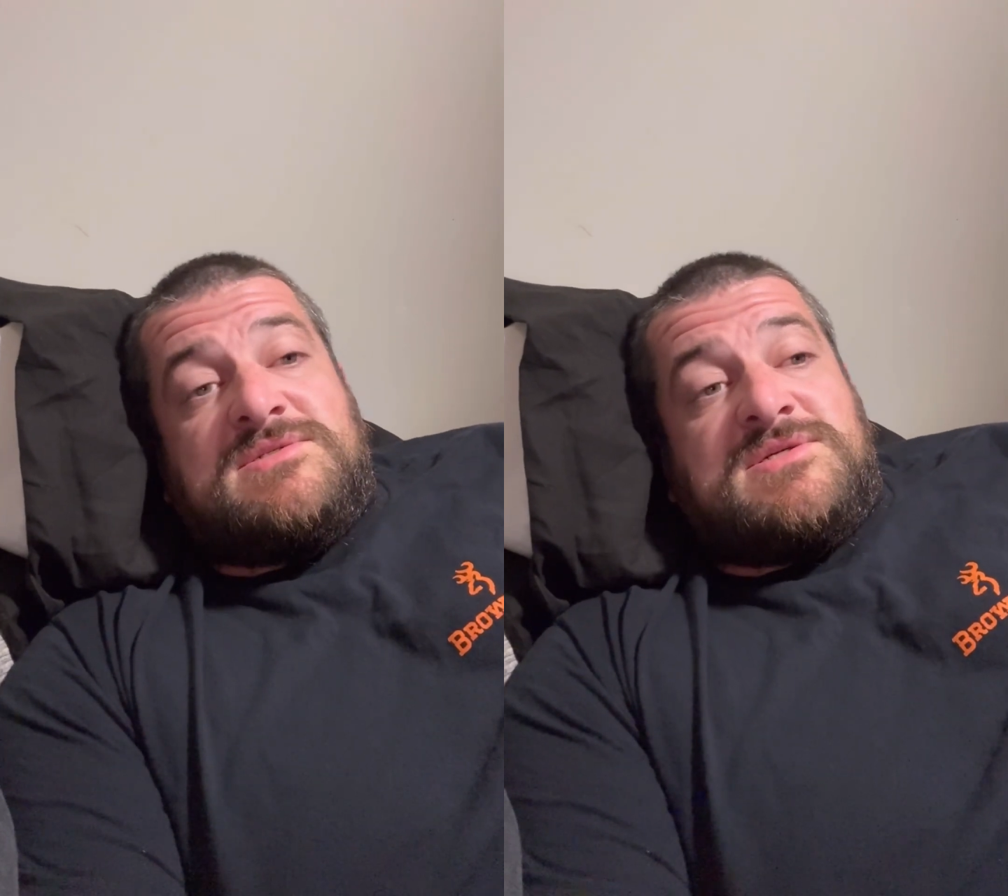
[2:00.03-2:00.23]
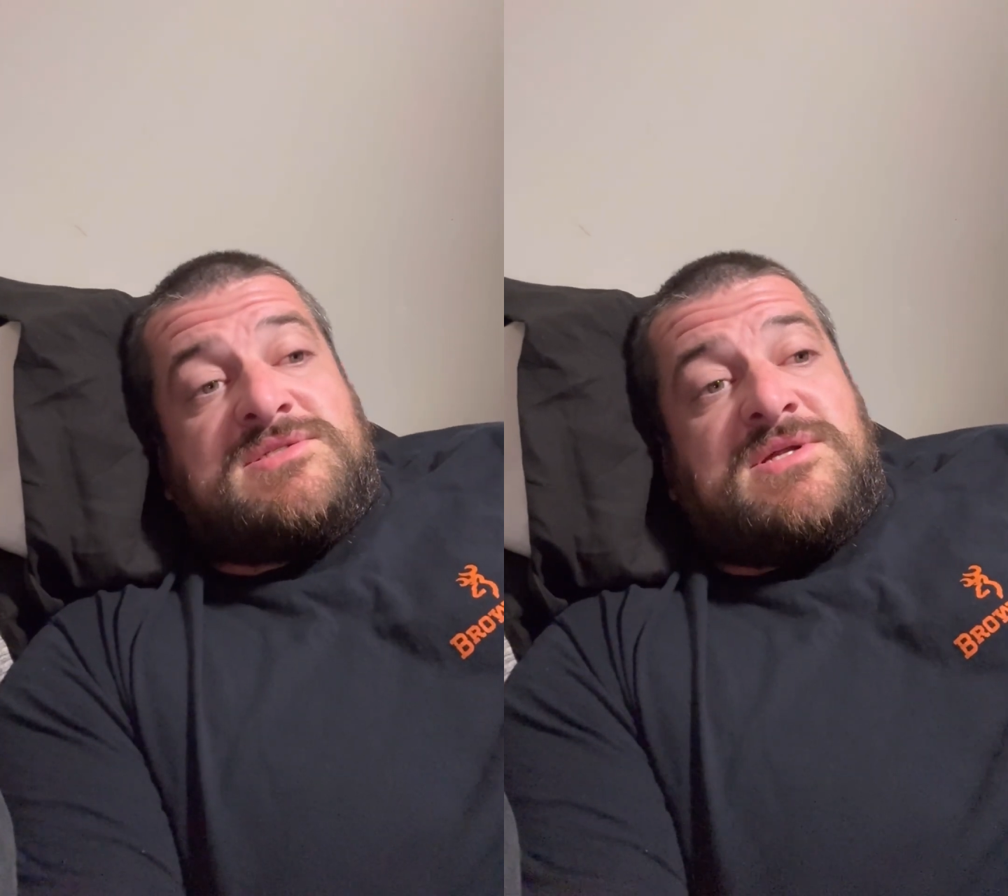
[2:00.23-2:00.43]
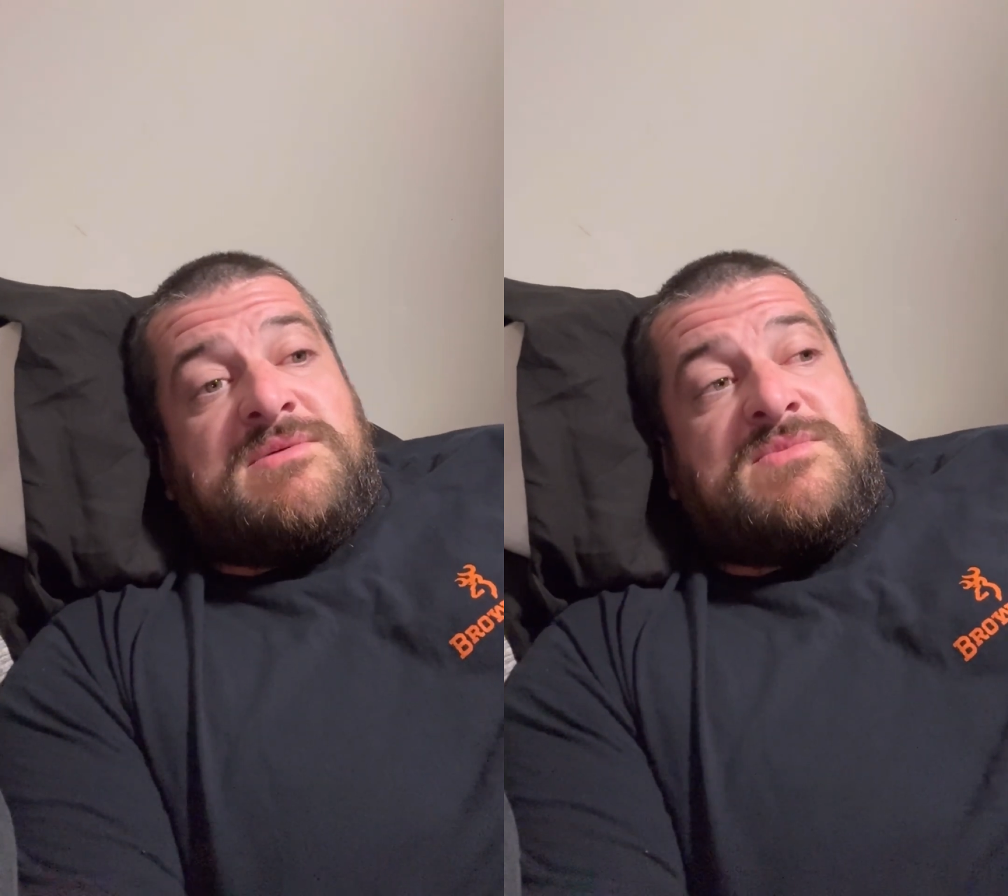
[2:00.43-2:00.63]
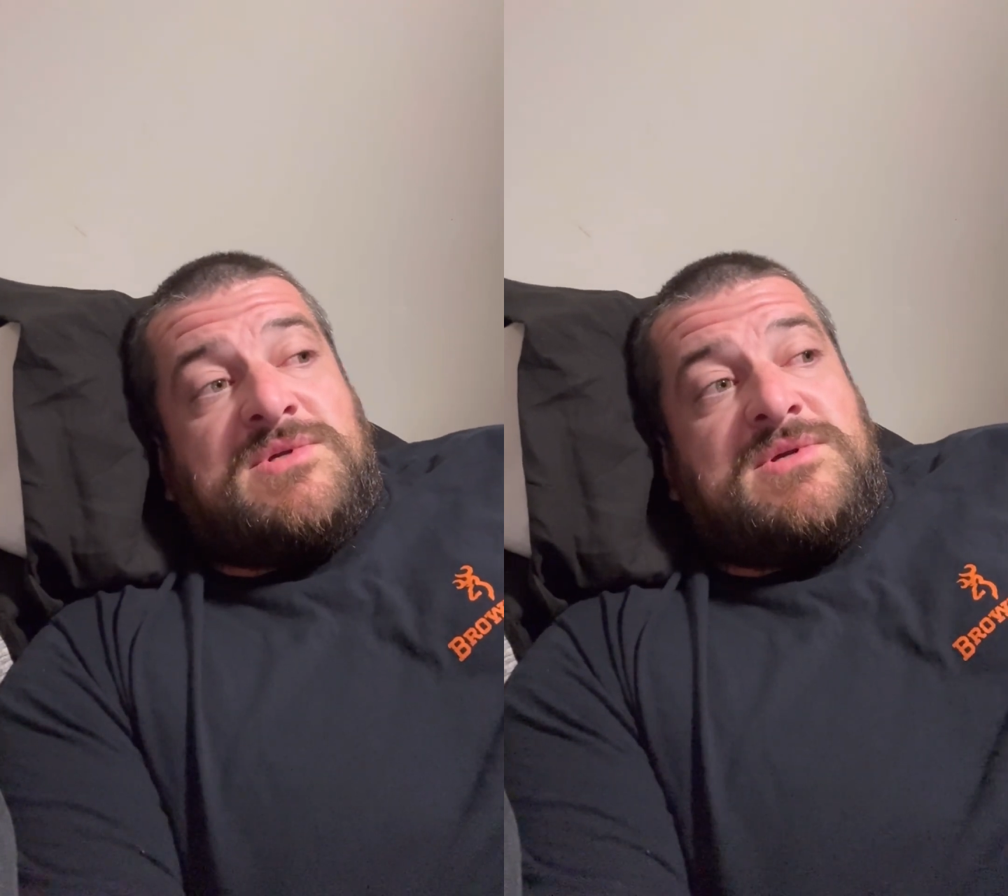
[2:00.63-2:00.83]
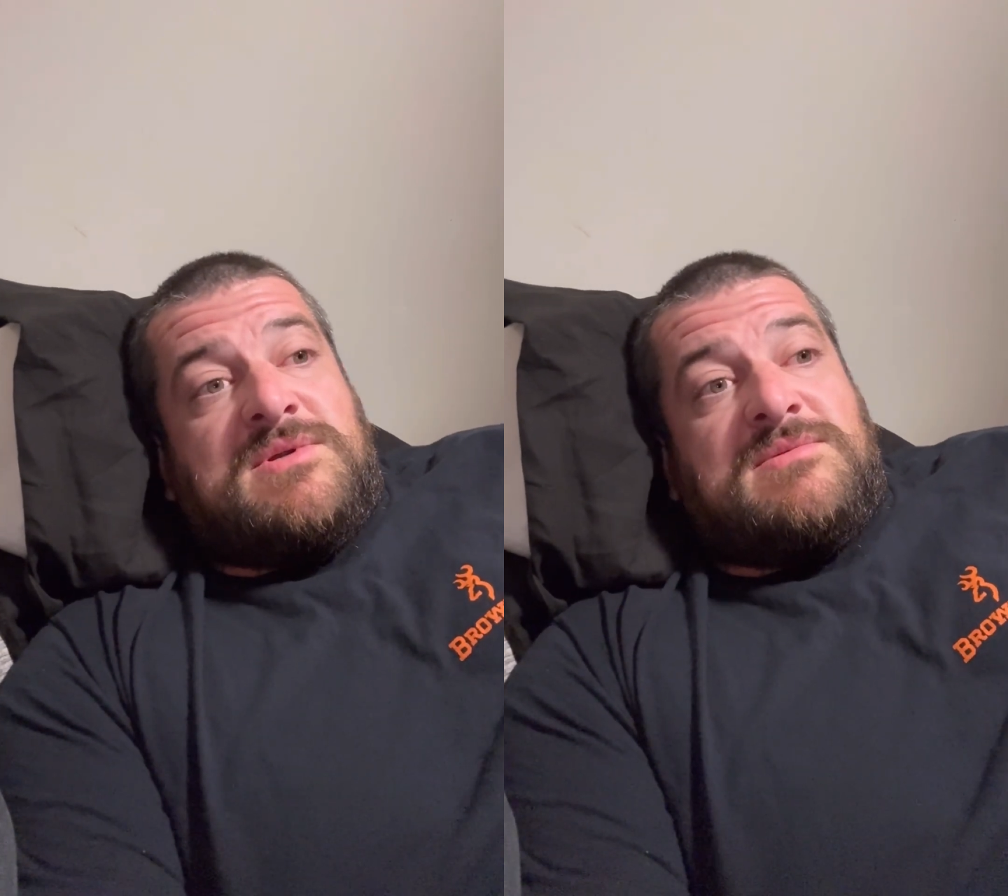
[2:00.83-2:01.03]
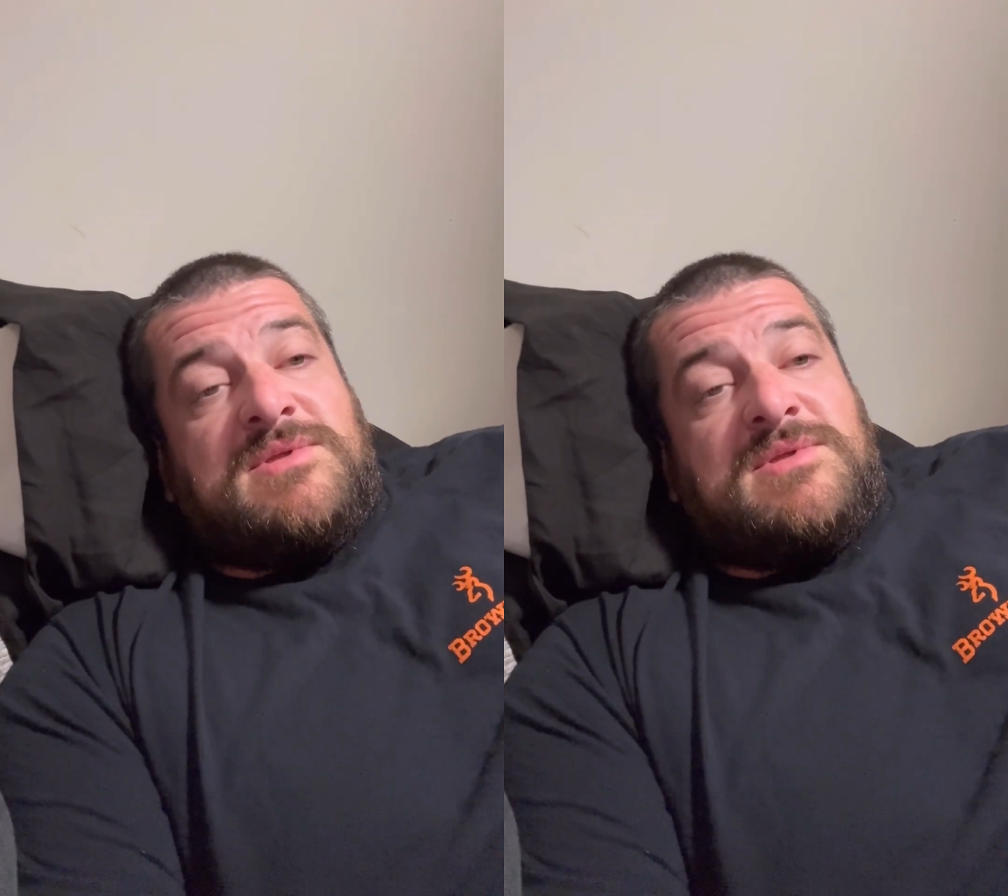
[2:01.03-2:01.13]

because I didn't want, you know,